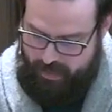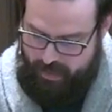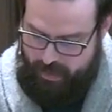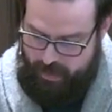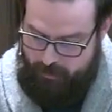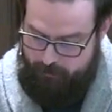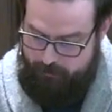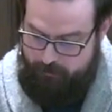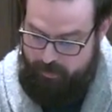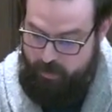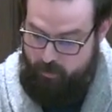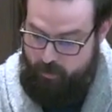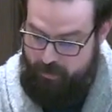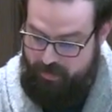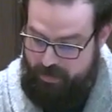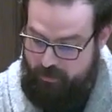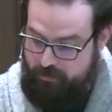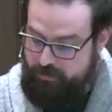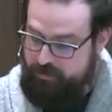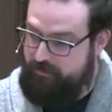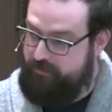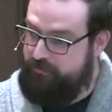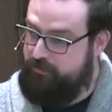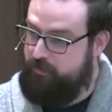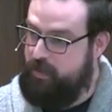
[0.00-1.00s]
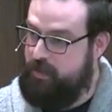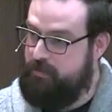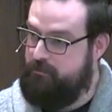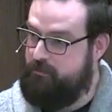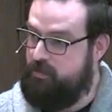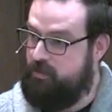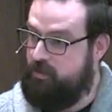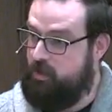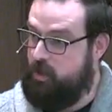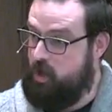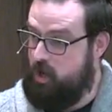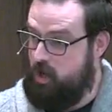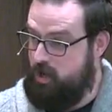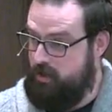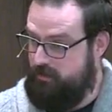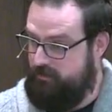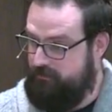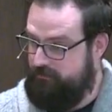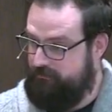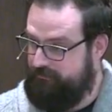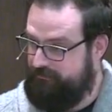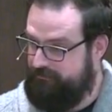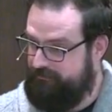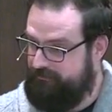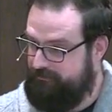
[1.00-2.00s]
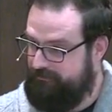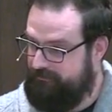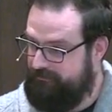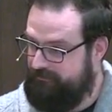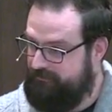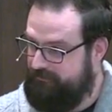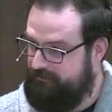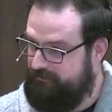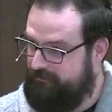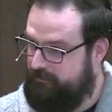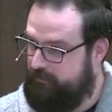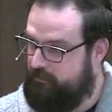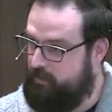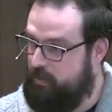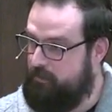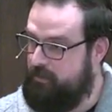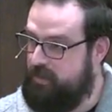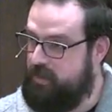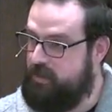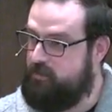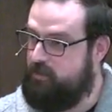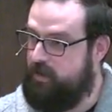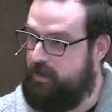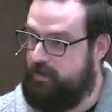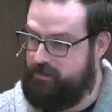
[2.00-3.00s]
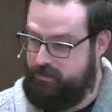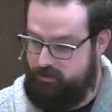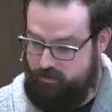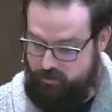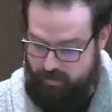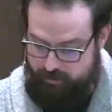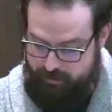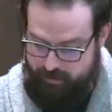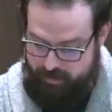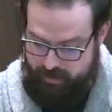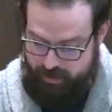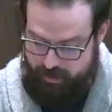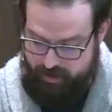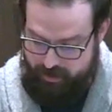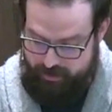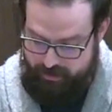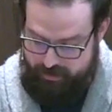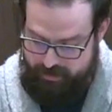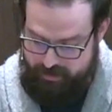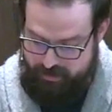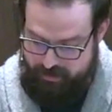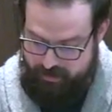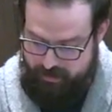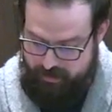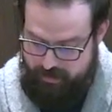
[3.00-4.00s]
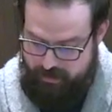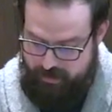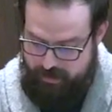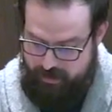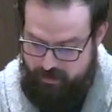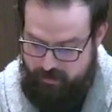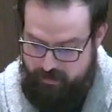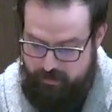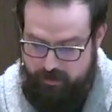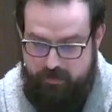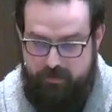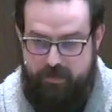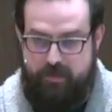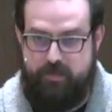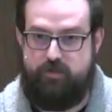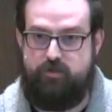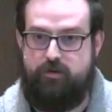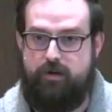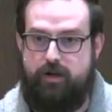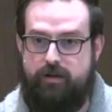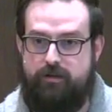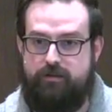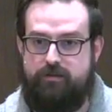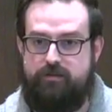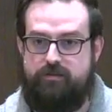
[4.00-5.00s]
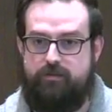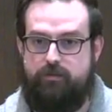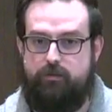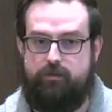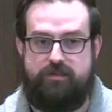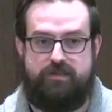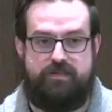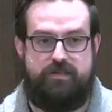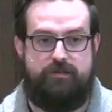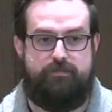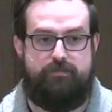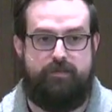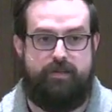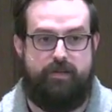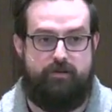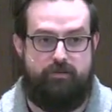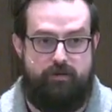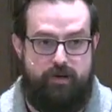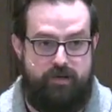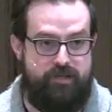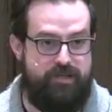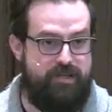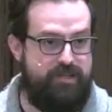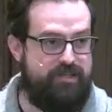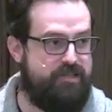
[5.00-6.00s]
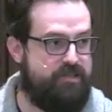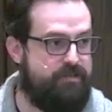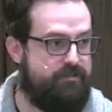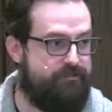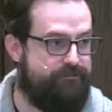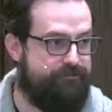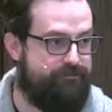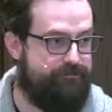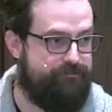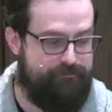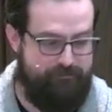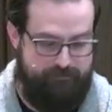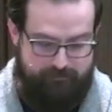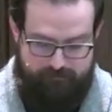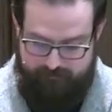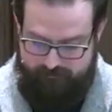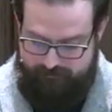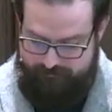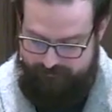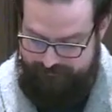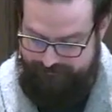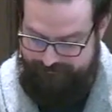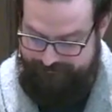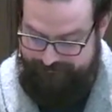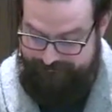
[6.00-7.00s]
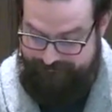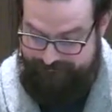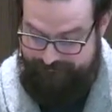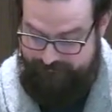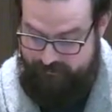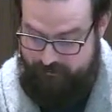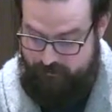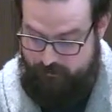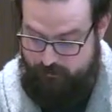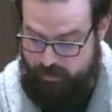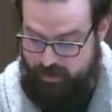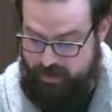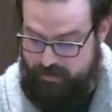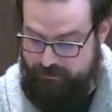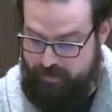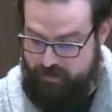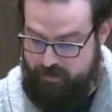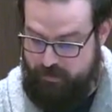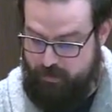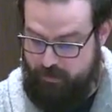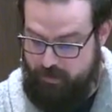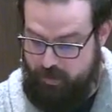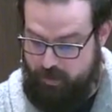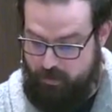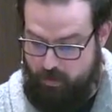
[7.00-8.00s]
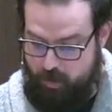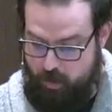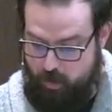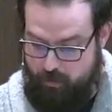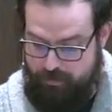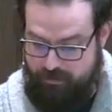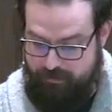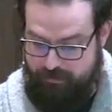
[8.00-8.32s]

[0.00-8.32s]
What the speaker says: But without the freedom to learn from these trials and tribulations, these trials will simply crush us, leave us with no hope,